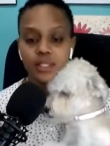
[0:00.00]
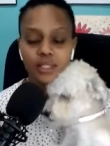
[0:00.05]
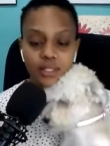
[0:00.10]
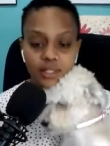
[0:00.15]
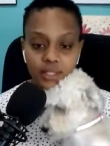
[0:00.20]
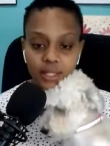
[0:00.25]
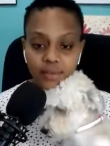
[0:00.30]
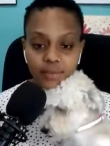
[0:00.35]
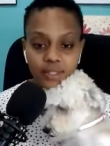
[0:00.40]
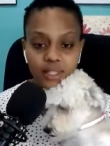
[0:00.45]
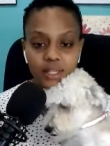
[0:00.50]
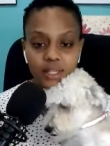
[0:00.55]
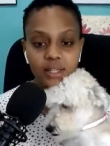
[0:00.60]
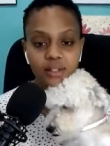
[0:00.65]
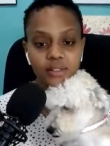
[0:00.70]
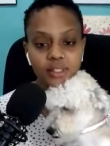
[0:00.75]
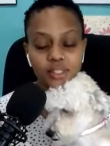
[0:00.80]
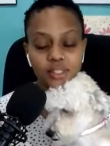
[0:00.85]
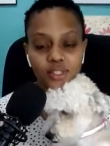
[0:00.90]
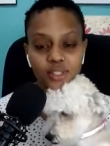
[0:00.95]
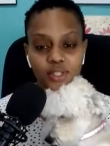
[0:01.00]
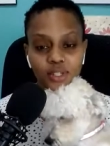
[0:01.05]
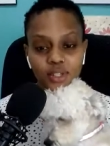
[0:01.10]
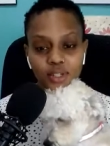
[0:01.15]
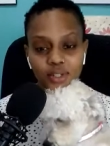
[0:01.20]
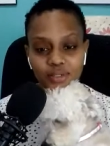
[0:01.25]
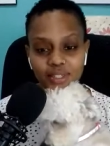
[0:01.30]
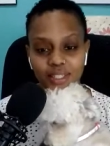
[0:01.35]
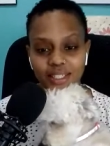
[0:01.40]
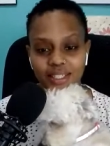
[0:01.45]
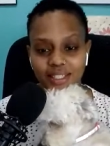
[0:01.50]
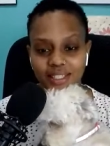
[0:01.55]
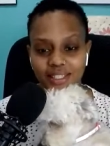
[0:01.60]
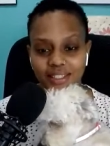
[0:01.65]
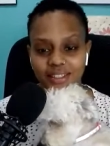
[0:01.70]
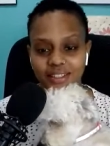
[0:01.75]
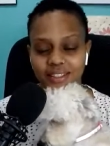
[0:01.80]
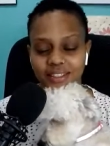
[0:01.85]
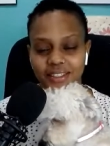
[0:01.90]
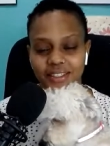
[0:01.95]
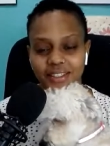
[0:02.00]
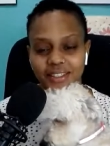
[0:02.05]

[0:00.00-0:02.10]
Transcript: Sabi, here is Zoe.